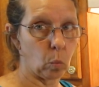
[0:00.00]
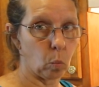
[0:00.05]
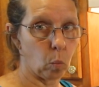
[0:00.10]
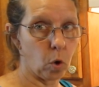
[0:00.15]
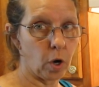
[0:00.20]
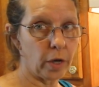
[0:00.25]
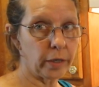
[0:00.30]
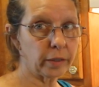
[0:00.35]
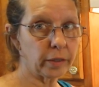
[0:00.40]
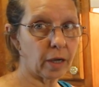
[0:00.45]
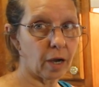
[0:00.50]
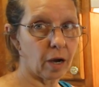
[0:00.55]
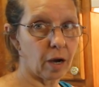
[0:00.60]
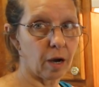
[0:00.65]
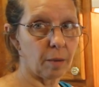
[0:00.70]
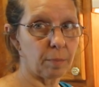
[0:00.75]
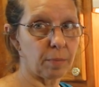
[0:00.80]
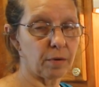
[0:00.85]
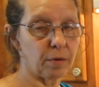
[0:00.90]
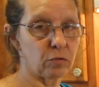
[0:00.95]
one
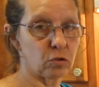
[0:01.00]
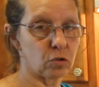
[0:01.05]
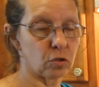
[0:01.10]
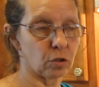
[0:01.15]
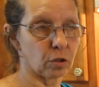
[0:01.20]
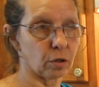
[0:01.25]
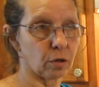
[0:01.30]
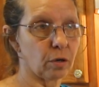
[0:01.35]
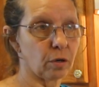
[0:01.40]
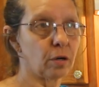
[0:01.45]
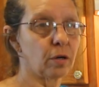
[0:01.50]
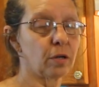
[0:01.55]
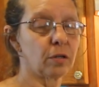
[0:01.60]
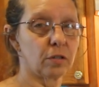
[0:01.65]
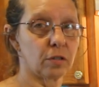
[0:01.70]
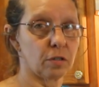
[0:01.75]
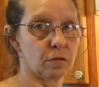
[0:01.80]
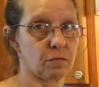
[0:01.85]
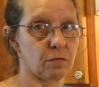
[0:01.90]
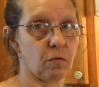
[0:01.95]
cup of sugar
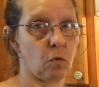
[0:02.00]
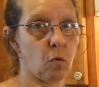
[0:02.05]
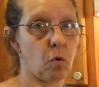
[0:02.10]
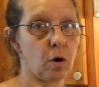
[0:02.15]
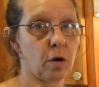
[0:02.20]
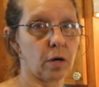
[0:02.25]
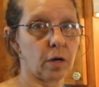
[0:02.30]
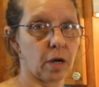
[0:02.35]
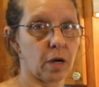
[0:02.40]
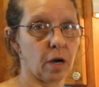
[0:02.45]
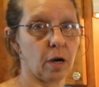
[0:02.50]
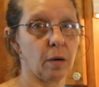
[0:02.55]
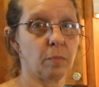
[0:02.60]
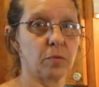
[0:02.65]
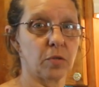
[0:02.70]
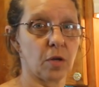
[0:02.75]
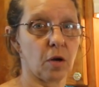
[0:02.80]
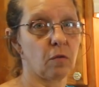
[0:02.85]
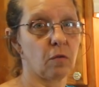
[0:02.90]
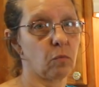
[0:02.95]
to four
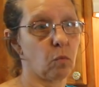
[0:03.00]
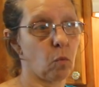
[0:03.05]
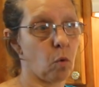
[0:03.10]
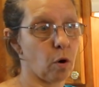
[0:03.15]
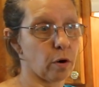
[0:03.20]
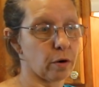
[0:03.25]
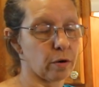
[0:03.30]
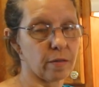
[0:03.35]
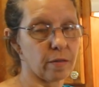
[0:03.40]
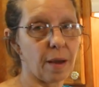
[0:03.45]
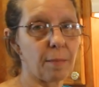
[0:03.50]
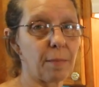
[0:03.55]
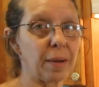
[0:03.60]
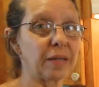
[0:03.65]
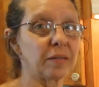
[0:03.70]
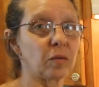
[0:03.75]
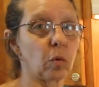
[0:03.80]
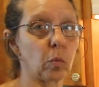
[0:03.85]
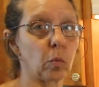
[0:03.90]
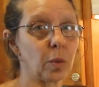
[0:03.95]
cups of water. That
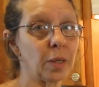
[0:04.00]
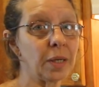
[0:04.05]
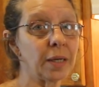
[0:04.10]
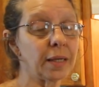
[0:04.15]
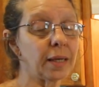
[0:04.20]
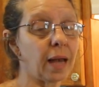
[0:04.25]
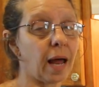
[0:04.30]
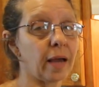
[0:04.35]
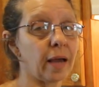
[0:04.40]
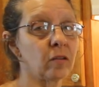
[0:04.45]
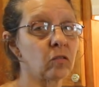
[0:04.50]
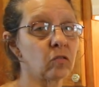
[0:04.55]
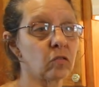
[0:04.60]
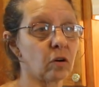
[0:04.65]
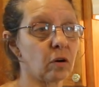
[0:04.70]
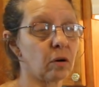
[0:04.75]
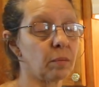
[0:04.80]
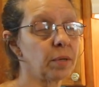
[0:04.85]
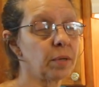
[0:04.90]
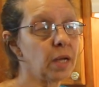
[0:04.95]
makes a really light
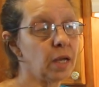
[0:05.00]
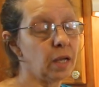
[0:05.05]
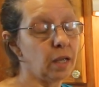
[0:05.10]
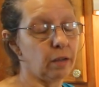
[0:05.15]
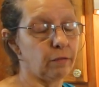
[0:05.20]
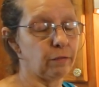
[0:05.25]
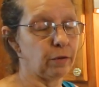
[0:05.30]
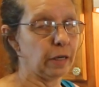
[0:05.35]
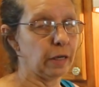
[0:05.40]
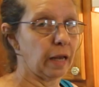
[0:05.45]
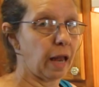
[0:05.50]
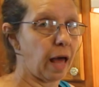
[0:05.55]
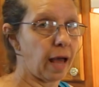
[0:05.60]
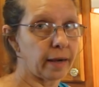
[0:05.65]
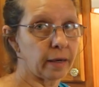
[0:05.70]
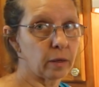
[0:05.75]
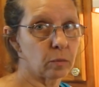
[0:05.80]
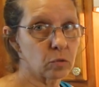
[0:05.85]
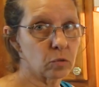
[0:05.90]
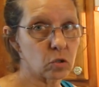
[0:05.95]
syrup. If you
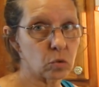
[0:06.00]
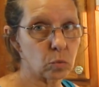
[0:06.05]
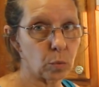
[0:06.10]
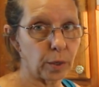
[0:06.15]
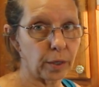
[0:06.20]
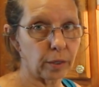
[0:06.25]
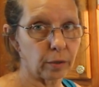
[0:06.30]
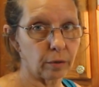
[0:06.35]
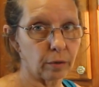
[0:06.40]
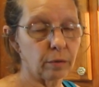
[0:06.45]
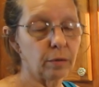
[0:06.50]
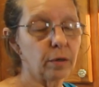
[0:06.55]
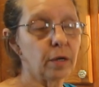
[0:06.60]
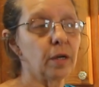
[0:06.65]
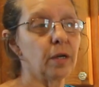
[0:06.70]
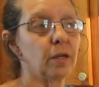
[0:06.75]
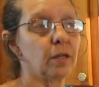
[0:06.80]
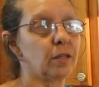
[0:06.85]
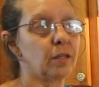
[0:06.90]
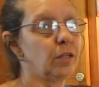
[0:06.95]
like them sweeter,
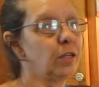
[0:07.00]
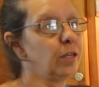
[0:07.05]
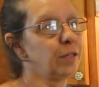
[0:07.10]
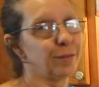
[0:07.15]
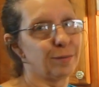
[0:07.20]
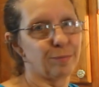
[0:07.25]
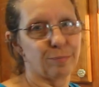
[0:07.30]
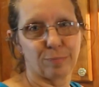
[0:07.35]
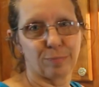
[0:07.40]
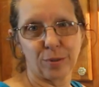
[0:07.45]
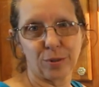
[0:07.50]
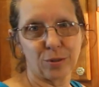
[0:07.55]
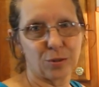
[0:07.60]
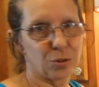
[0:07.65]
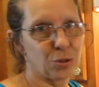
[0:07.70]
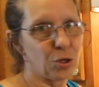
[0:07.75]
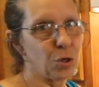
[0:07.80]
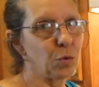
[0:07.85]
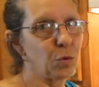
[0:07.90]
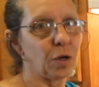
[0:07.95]
you'd
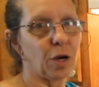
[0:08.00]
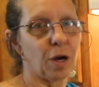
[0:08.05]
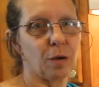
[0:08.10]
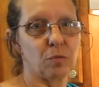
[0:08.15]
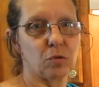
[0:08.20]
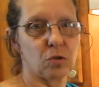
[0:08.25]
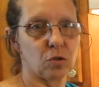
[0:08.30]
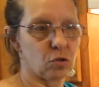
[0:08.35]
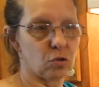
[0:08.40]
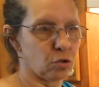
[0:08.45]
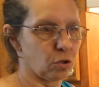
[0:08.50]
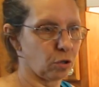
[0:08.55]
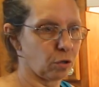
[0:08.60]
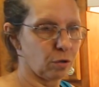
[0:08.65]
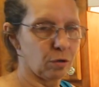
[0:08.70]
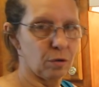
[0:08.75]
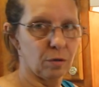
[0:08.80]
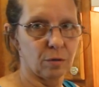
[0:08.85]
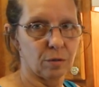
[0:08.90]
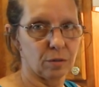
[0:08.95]
put two cups of
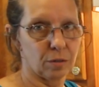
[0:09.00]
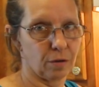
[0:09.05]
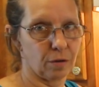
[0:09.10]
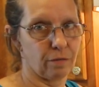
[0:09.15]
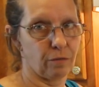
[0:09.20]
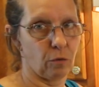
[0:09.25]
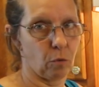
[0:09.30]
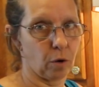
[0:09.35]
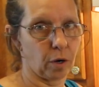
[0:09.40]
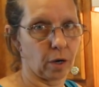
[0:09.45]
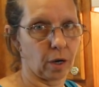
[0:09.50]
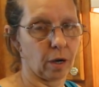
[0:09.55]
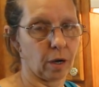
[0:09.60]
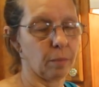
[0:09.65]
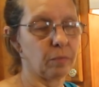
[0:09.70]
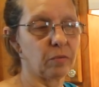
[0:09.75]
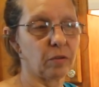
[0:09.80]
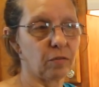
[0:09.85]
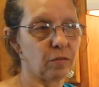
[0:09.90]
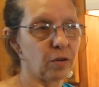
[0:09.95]
sugar to four
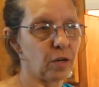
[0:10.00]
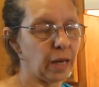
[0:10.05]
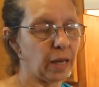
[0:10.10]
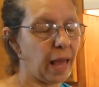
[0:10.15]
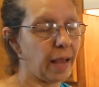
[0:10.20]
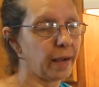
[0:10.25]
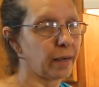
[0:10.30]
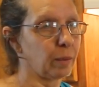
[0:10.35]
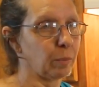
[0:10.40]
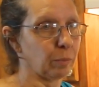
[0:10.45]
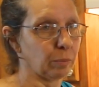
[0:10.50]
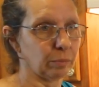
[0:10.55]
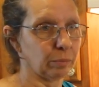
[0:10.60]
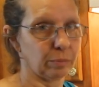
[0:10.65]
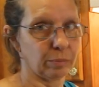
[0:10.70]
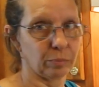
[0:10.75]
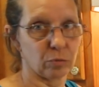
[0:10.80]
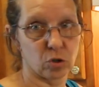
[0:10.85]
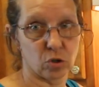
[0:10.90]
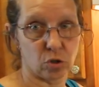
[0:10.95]
cups. If you like them
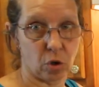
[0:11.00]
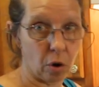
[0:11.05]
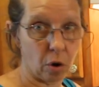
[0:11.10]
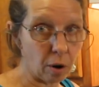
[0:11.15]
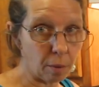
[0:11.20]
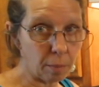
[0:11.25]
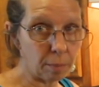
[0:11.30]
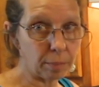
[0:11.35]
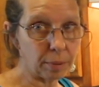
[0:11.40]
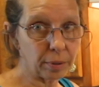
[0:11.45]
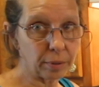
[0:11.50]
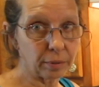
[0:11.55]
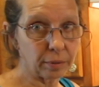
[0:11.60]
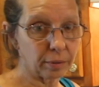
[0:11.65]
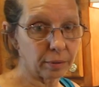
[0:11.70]
syrup,